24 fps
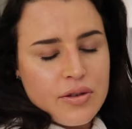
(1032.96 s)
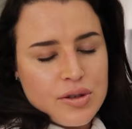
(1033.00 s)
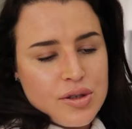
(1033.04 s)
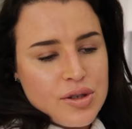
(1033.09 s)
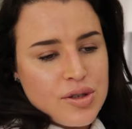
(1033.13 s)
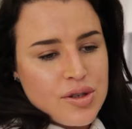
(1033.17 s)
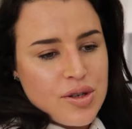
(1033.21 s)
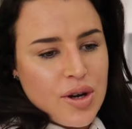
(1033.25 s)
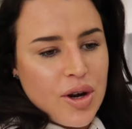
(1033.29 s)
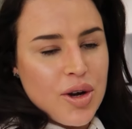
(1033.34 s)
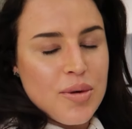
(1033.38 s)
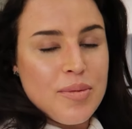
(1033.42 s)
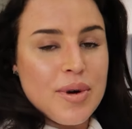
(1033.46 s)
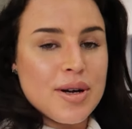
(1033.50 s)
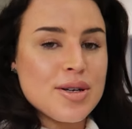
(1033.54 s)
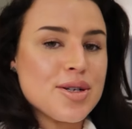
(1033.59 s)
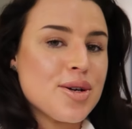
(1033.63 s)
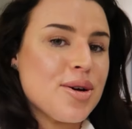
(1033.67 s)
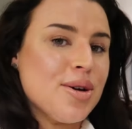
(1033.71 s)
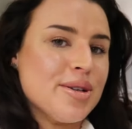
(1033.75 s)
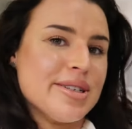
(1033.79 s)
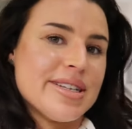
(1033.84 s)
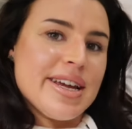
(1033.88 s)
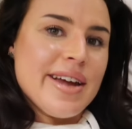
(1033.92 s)
got so much
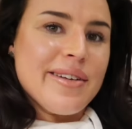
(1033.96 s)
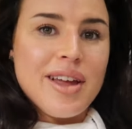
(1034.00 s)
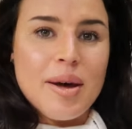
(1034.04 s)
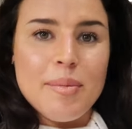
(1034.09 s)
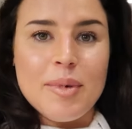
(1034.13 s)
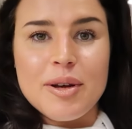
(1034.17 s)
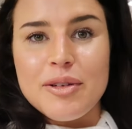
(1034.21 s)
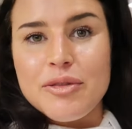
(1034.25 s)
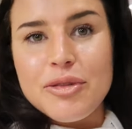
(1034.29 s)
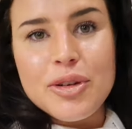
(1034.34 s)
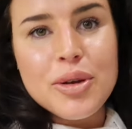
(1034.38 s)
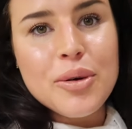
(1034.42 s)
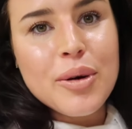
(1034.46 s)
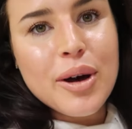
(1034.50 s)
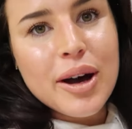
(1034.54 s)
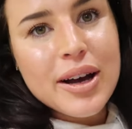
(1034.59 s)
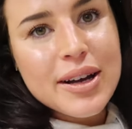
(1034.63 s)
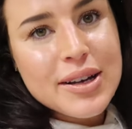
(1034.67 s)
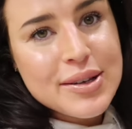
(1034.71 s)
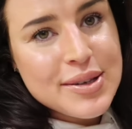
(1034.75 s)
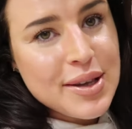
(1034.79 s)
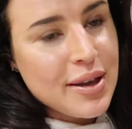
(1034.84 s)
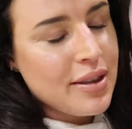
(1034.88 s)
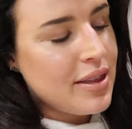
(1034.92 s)
content coming for you
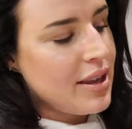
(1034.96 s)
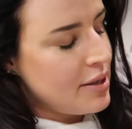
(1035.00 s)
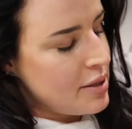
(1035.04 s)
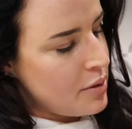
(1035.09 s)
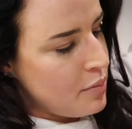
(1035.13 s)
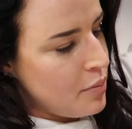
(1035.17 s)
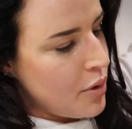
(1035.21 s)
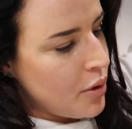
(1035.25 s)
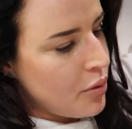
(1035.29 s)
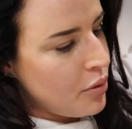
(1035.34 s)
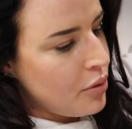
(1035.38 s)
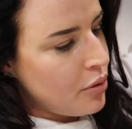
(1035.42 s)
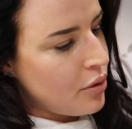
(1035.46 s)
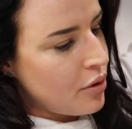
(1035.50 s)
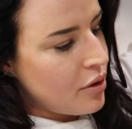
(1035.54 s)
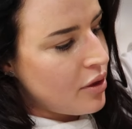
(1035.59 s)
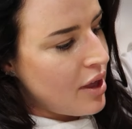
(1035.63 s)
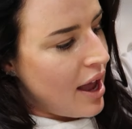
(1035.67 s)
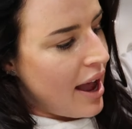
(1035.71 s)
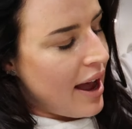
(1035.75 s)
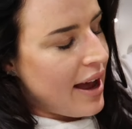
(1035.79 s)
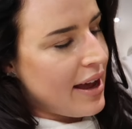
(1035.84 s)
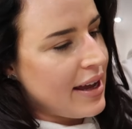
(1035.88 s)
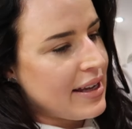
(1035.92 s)
guys this month,
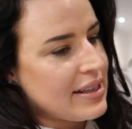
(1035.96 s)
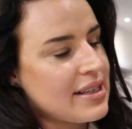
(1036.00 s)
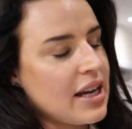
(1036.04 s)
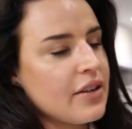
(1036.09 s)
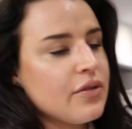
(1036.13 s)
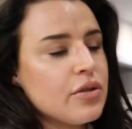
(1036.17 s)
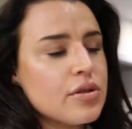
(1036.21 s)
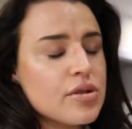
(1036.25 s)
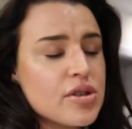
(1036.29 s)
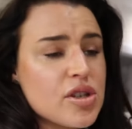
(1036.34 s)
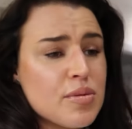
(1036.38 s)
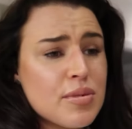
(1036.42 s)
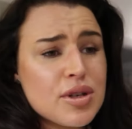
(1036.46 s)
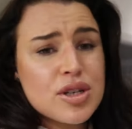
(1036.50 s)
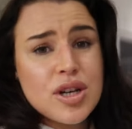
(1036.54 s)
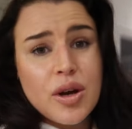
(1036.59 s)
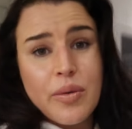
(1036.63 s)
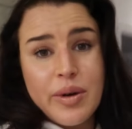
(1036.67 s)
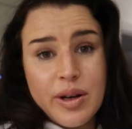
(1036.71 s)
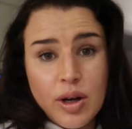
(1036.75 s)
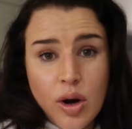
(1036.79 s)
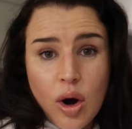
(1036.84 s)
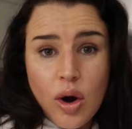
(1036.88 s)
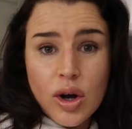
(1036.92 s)
and I've got so much
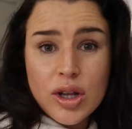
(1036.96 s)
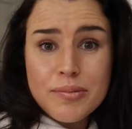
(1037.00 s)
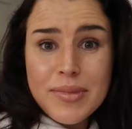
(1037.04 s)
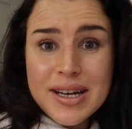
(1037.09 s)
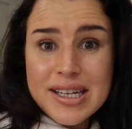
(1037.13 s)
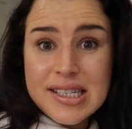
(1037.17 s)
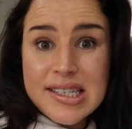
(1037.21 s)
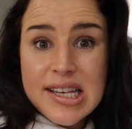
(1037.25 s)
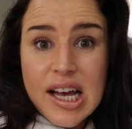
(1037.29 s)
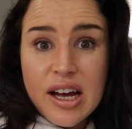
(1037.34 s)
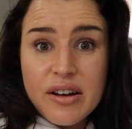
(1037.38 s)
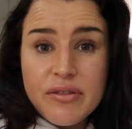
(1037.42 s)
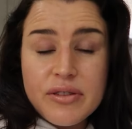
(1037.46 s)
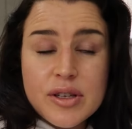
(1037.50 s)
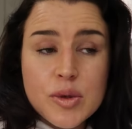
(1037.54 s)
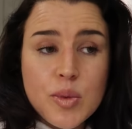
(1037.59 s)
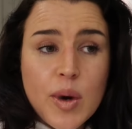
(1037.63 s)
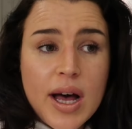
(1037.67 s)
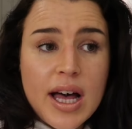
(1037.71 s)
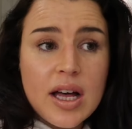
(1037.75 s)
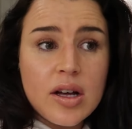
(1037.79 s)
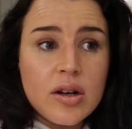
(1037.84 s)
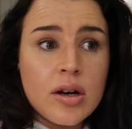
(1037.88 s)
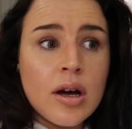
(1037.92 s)
going on myself as
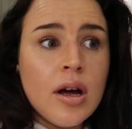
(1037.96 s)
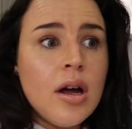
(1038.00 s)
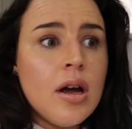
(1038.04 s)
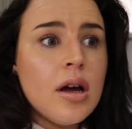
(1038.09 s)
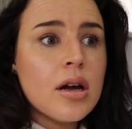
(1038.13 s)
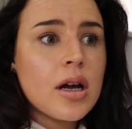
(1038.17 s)
well.